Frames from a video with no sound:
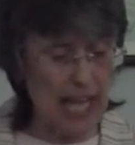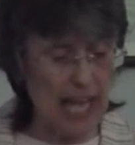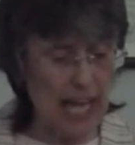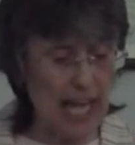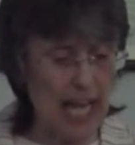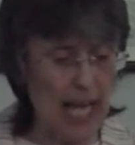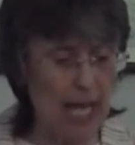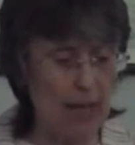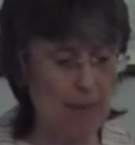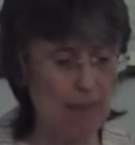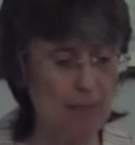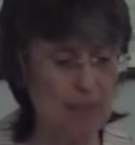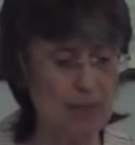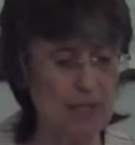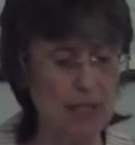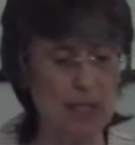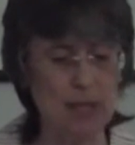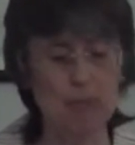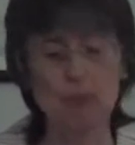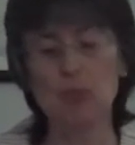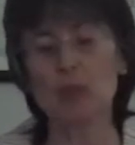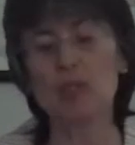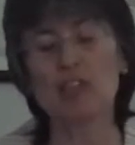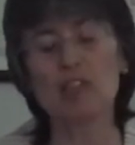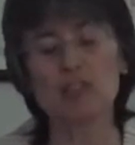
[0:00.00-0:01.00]

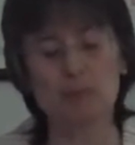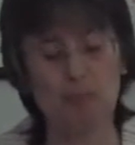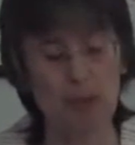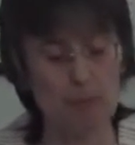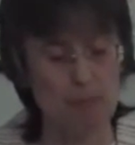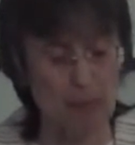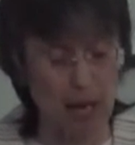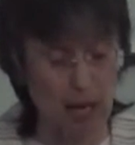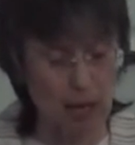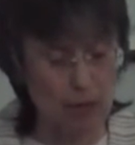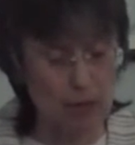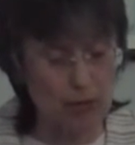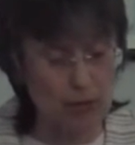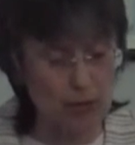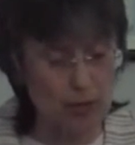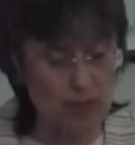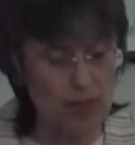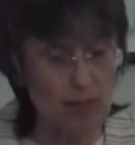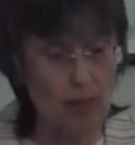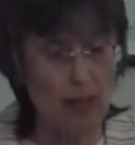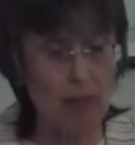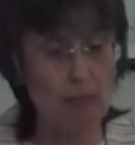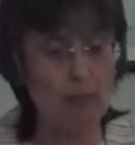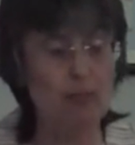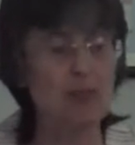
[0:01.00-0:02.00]
the municipal
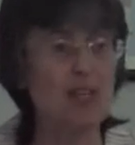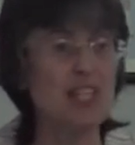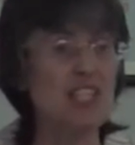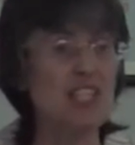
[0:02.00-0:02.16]
boundaries map of